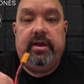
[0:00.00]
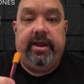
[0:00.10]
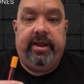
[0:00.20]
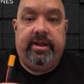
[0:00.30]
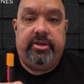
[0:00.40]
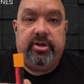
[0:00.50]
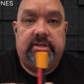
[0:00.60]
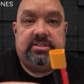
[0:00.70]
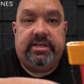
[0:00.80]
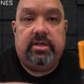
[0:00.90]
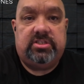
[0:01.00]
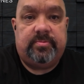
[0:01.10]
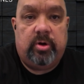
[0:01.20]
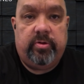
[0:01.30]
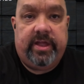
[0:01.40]
And you can see how
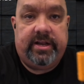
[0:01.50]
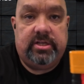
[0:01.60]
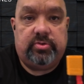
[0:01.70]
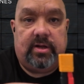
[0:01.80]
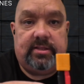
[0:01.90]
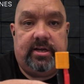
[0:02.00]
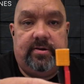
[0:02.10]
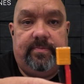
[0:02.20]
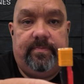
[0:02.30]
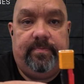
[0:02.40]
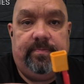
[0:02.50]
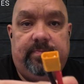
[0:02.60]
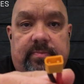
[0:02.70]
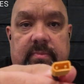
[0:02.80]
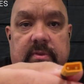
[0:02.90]
small that is right there.
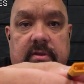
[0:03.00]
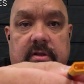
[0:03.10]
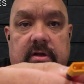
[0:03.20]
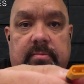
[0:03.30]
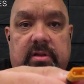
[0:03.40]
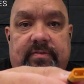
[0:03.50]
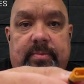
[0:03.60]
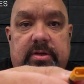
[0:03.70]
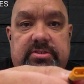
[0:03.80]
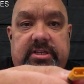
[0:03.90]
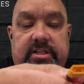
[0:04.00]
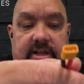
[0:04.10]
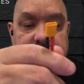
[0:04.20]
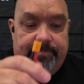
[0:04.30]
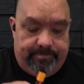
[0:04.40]
I believe you'll be able to see
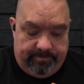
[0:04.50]
that.